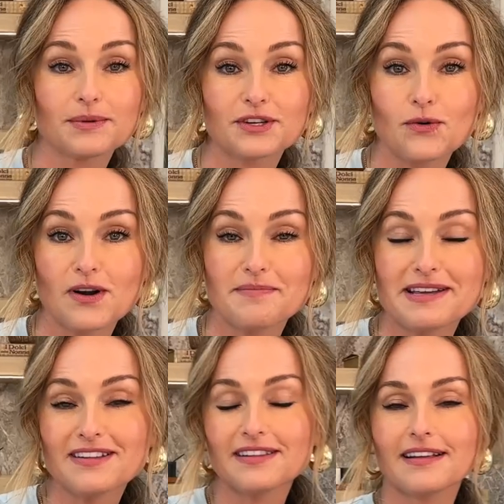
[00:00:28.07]
with the
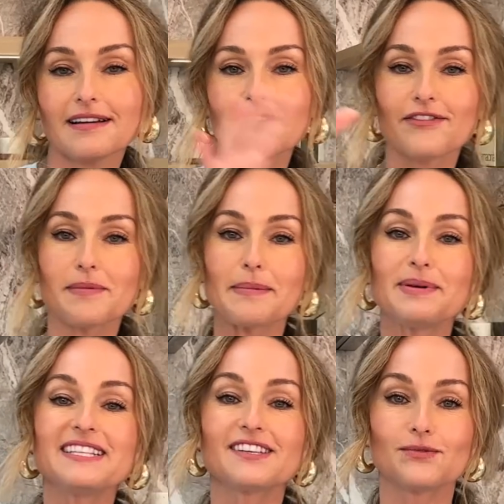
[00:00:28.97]
cornmeal for my
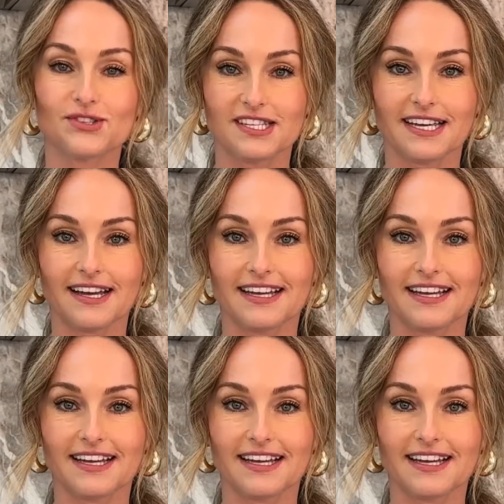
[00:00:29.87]
pizza rustica,